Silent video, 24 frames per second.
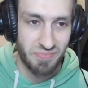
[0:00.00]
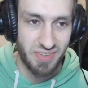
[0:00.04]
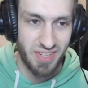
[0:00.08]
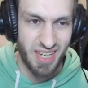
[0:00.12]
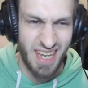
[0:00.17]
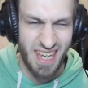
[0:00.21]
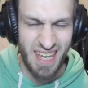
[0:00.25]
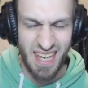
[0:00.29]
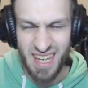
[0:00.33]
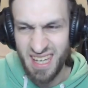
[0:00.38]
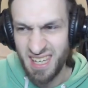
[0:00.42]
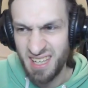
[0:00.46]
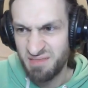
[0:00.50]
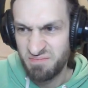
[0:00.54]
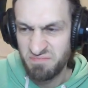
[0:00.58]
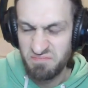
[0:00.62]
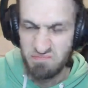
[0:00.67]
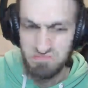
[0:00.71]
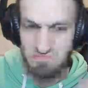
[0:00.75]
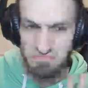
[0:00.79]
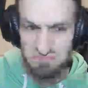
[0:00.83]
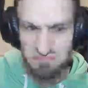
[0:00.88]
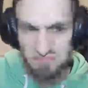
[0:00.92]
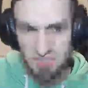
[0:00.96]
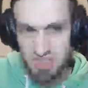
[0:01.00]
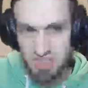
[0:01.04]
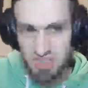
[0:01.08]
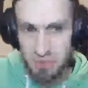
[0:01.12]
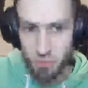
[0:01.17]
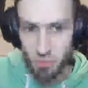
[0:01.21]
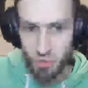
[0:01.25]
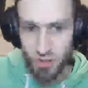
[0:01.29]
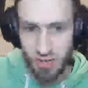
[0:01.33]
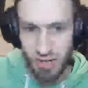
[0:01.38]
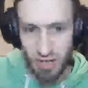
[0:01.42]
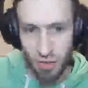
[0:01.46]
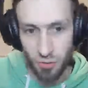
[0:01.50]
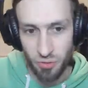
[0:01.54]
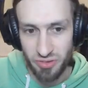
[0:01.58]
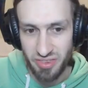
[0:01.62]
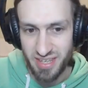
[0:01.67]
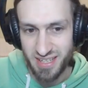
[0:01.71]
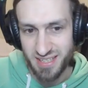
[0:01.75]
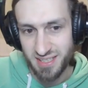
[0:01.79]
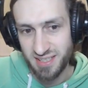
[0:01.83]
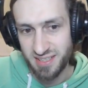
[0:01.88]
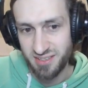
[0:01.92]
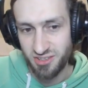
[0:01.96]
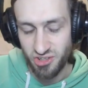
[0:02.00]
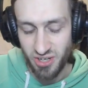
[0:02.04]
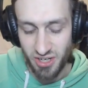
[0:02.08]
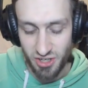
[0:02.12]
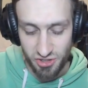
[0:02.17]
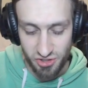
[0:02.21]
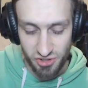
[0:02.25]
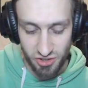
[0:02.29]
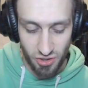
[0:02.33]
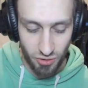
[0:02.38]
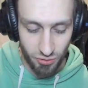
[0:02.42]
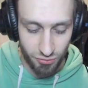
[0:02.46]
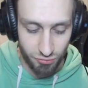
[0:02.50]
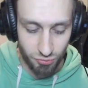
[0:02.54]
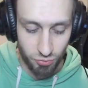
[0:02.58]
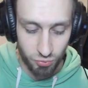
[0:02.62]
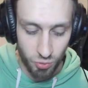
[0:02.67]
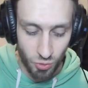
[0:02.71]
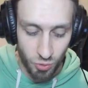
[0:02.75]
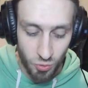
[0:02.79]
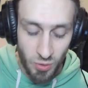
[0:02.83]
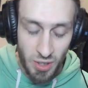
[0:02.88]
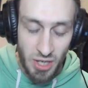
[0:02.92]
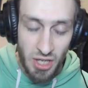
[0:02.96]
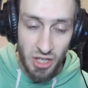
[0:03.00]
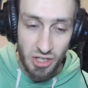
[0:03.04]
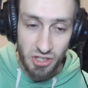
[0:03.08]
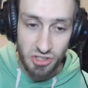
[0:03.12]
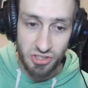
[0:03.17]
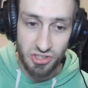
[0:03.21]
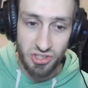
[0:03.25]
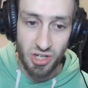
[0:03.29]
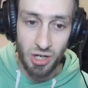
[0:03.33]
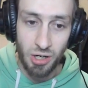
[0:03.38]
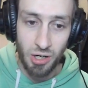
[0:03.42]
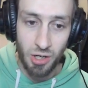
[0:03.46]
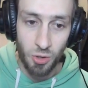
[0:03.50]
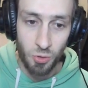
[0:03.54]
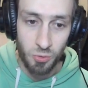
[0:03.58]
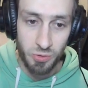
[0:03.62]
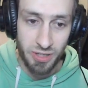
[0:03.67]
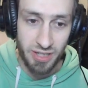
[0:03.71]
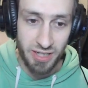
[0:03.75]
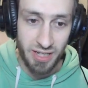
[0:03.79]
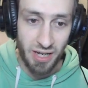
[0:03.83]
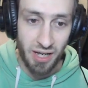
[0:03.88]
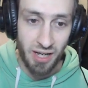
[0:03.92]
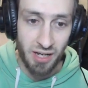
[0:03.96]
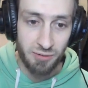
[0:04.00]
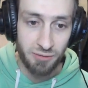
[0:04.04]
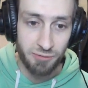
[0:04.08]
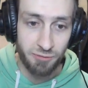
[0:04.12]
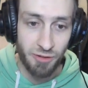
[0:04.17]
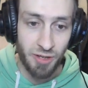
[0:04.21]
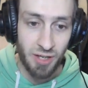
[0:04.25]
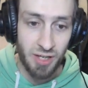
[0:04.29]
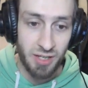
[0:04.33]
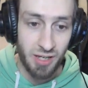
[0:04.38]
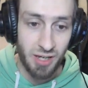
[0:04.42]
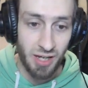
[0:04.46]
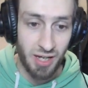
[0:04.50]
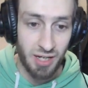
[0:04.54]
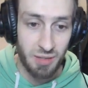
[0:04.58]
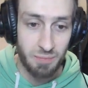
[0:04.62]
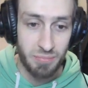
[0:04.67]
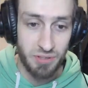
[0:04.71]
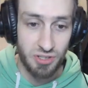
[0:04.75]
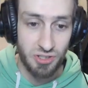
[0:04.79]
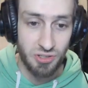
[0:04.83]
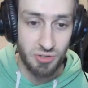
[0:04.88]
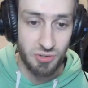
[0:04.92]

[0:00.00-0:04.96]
here, somewhere on this stretch of wall. You start holding up so